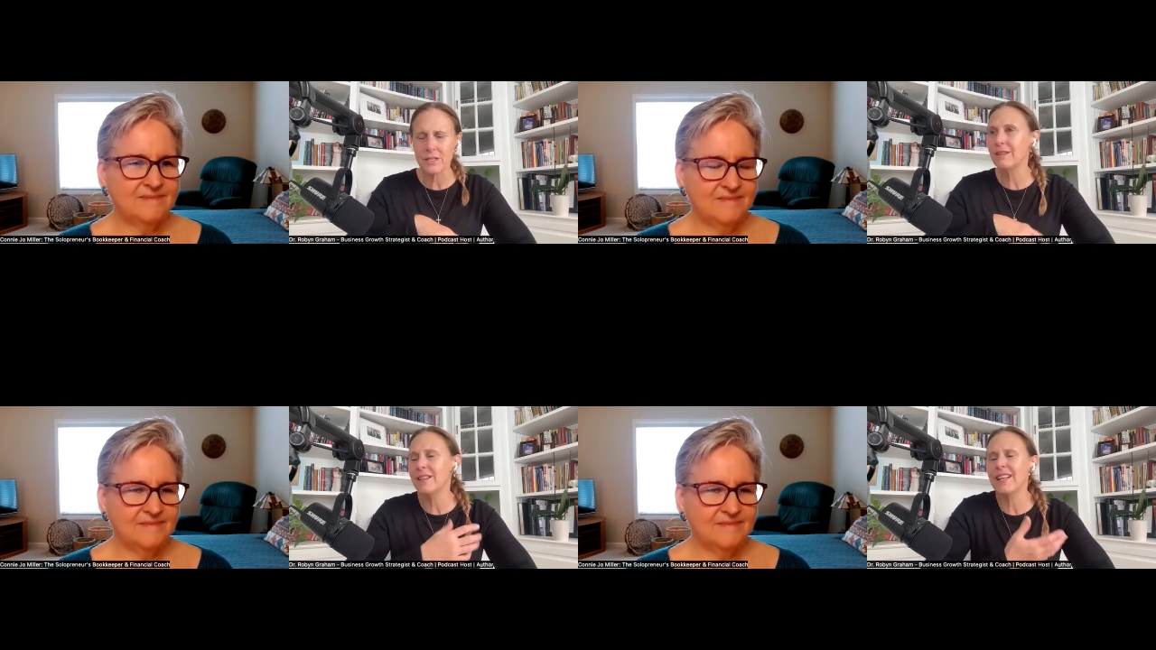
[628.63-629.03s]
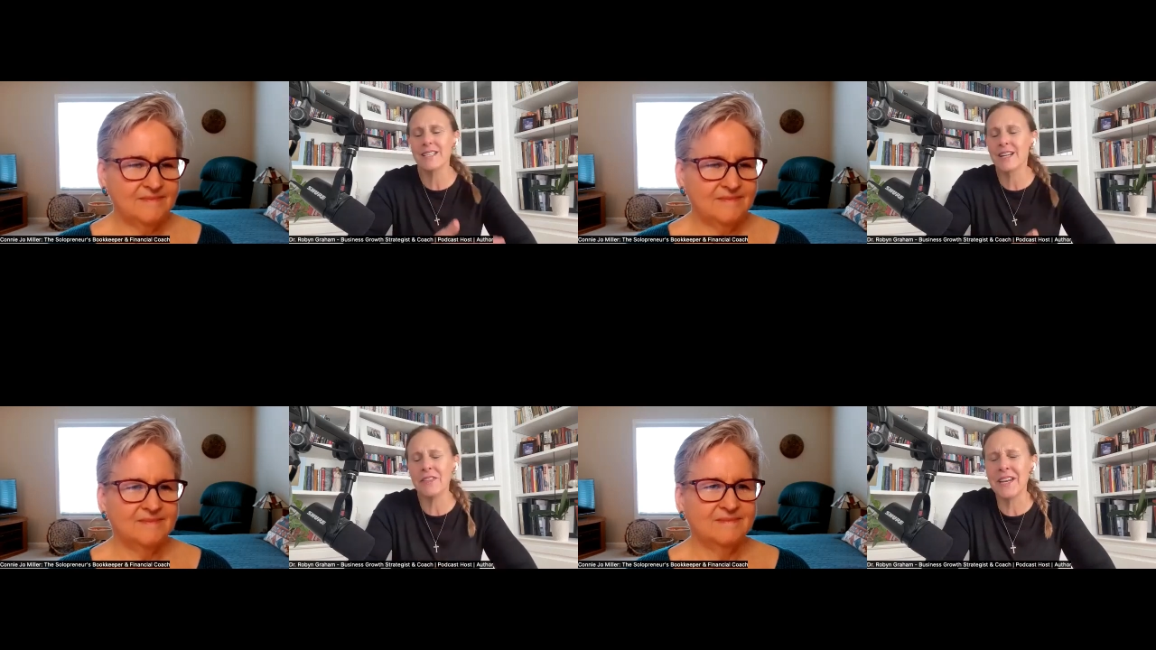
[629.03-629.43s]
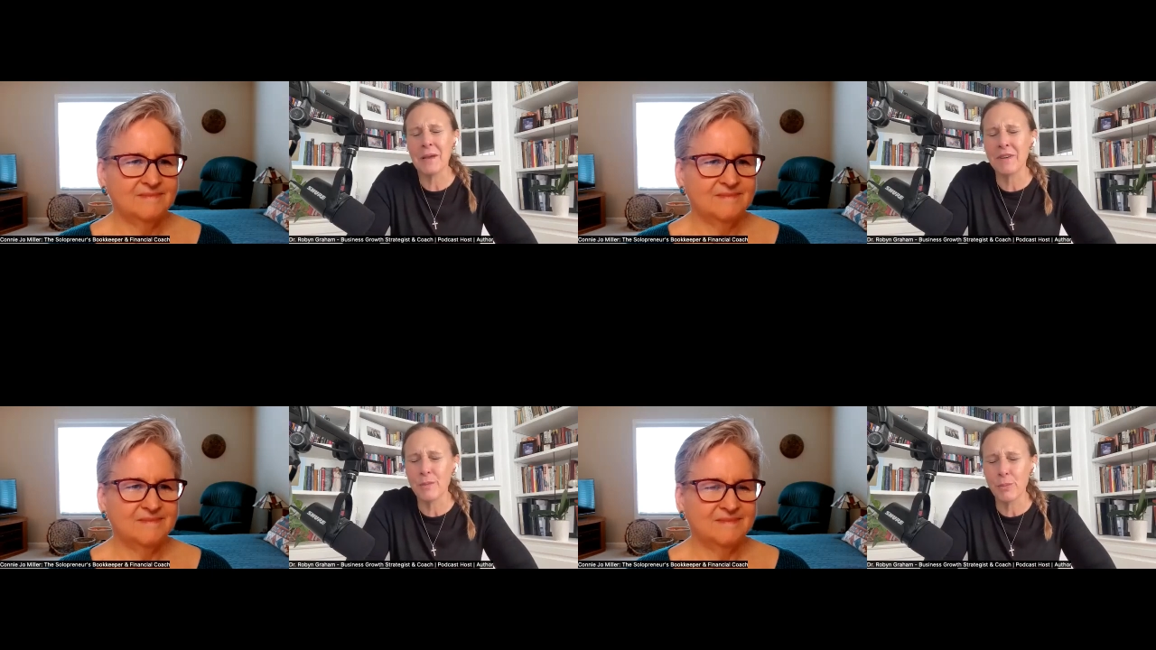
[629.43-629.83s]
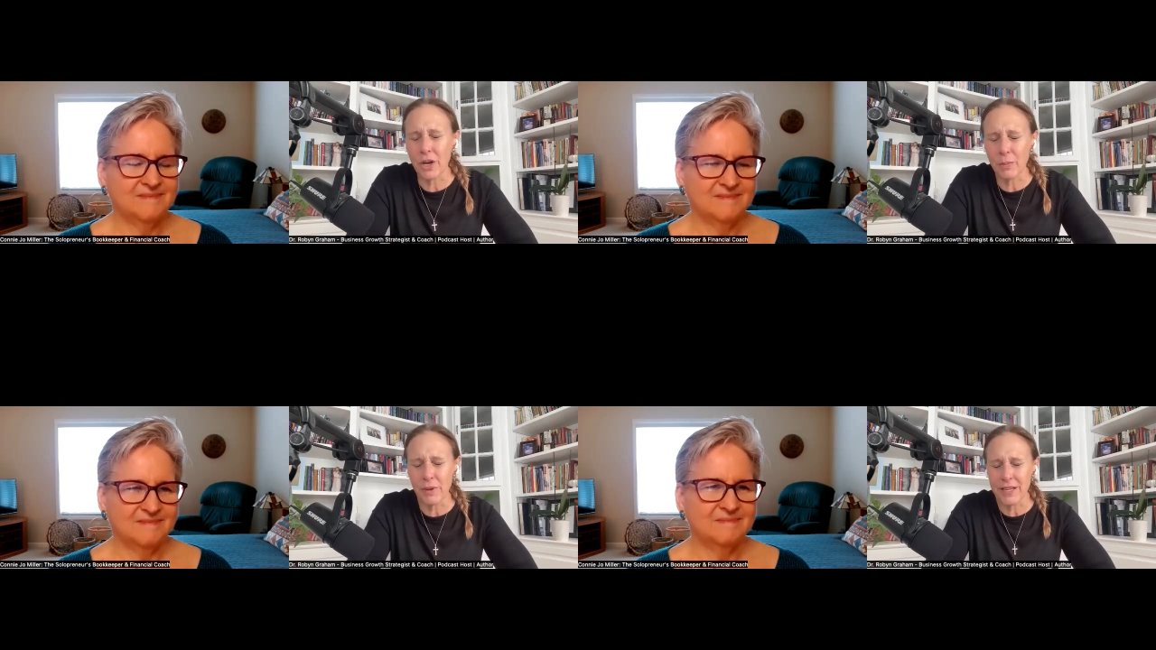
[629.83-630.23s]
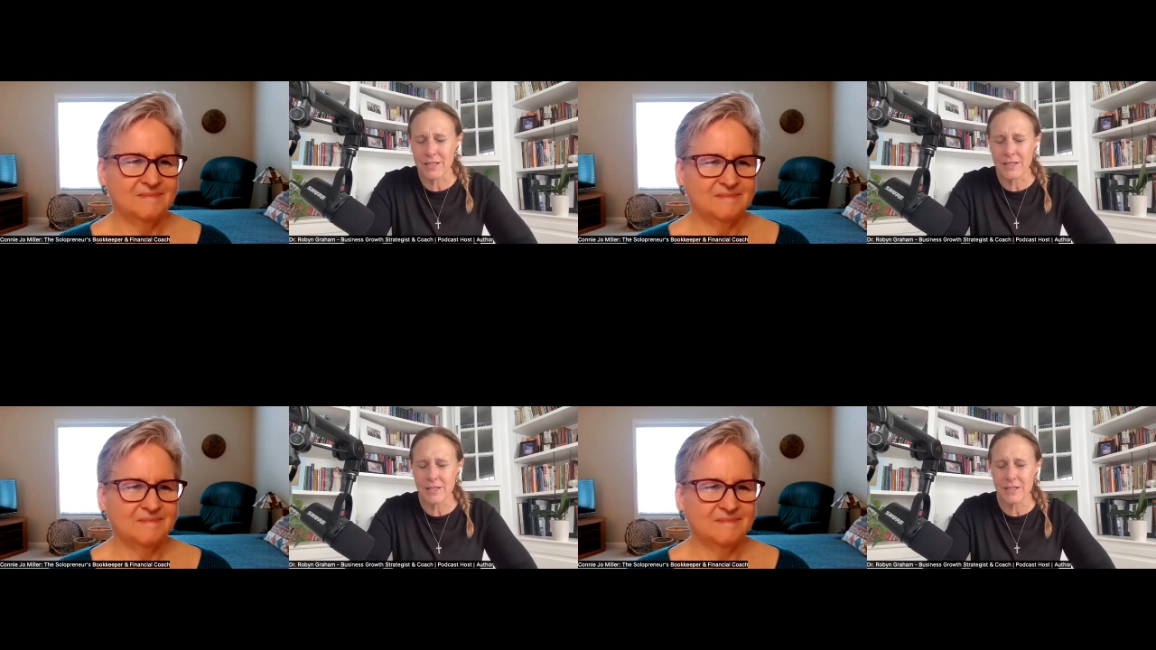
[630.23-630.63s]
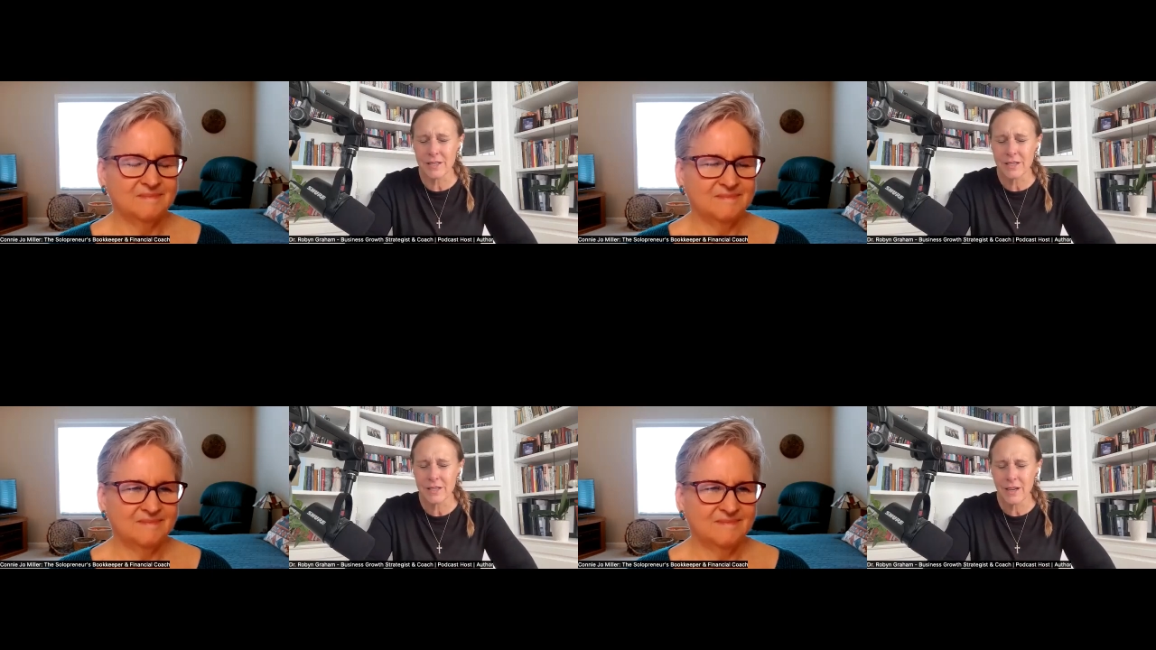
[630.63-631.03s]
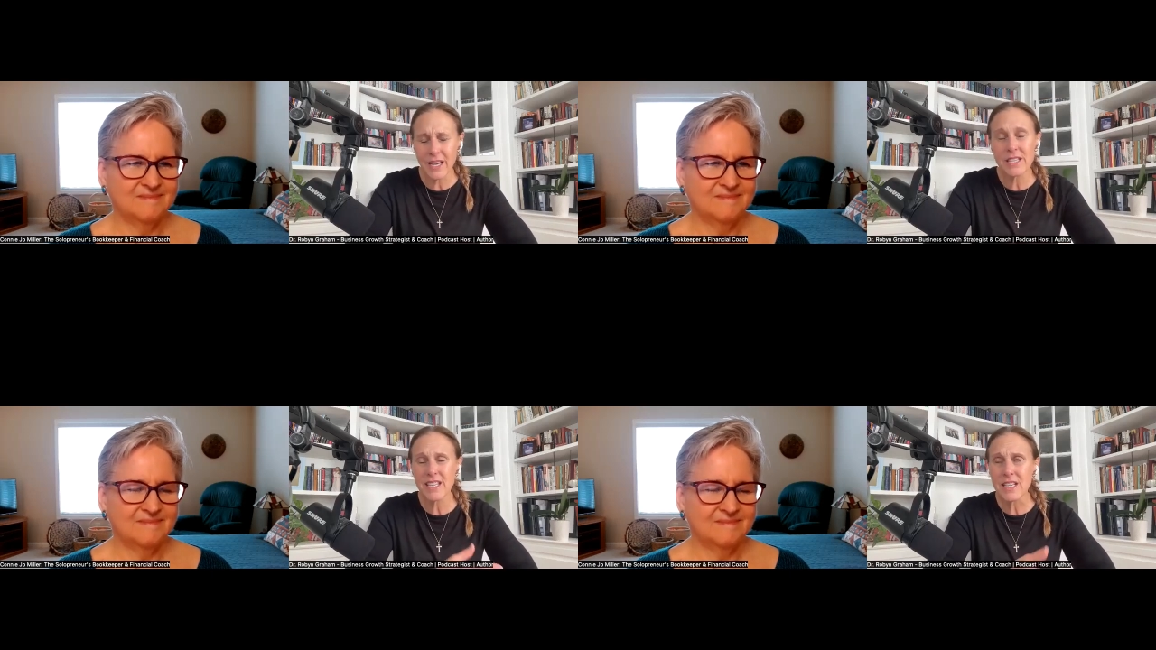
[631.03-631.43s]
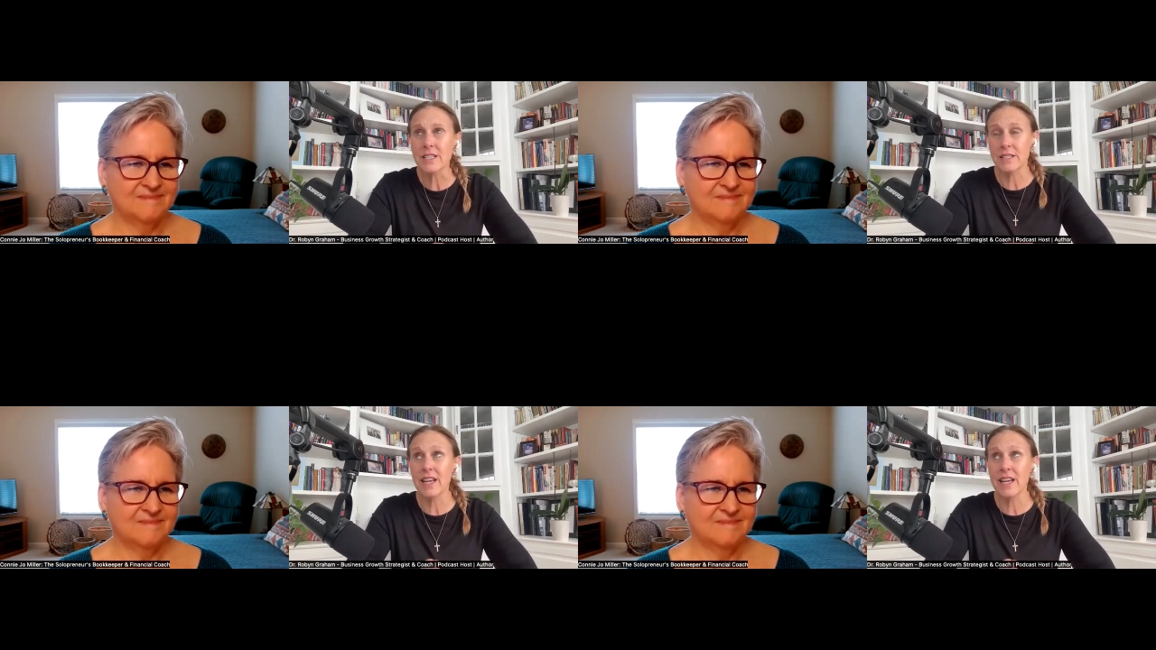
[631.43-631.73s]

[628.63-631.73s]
Speaker 1: That's not the name of the book, but it's, I guess it is.